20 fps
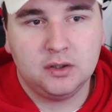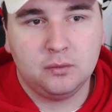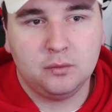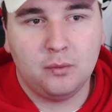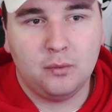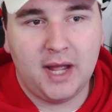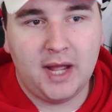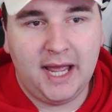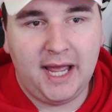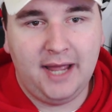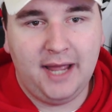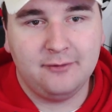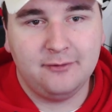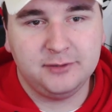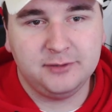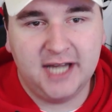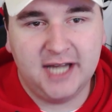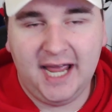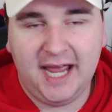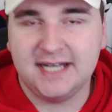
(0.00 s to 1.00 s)
where
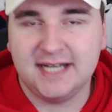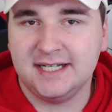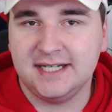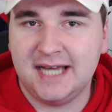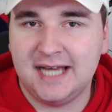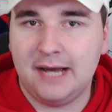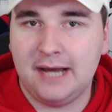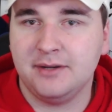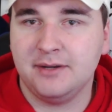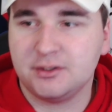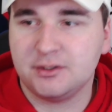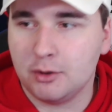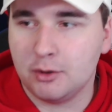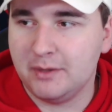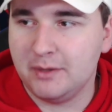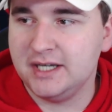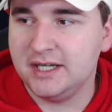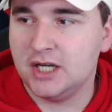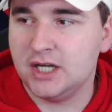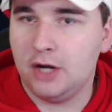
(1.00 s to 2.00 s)
you're heading now into a
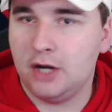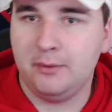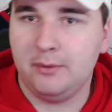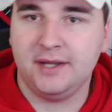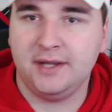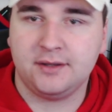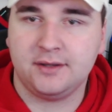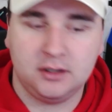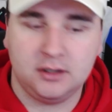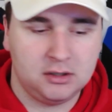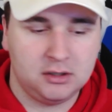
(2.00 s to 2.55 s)
window with